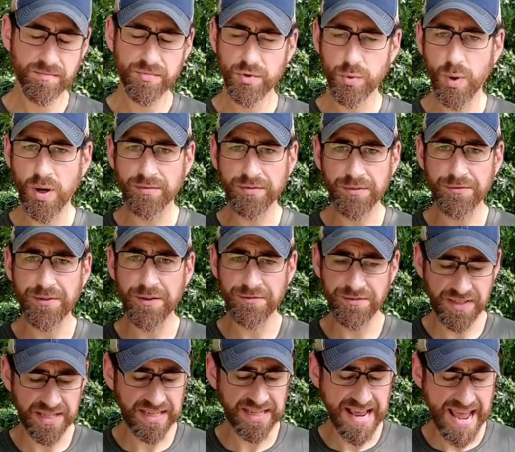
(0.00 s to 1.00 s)
12 to
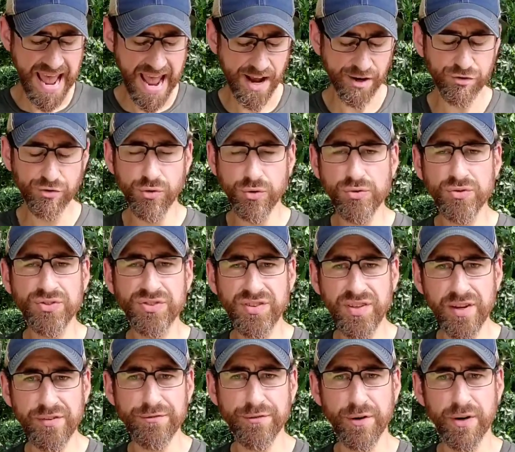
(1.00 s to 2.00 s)
15 actual
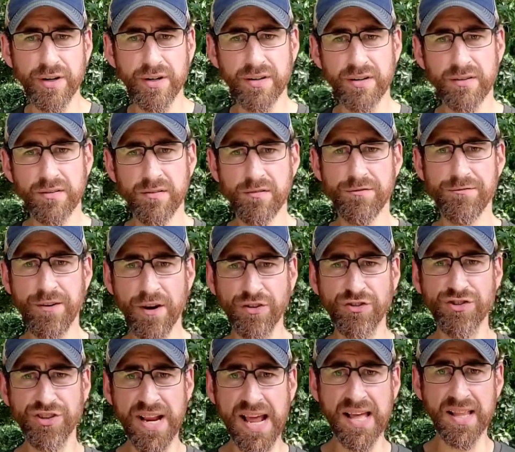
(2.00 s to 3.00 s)
different
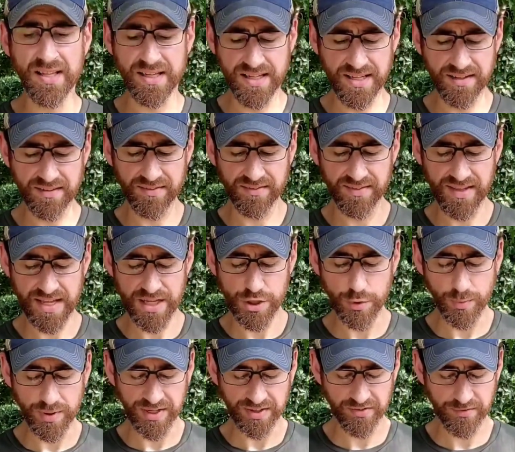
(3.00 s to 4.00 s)
functionalities that
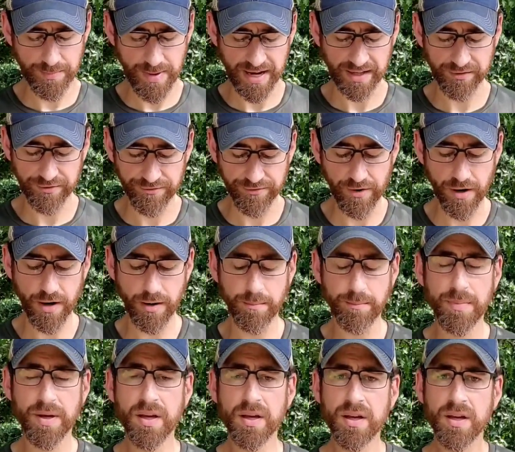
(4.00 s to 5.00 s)
you would expect
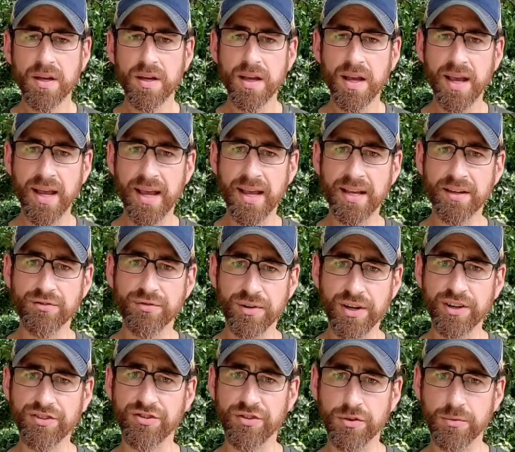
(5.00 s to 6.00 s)
from a
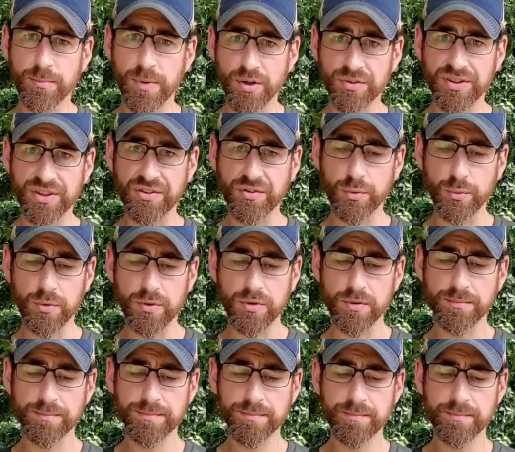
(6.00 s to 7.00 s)
traditional multi-tool.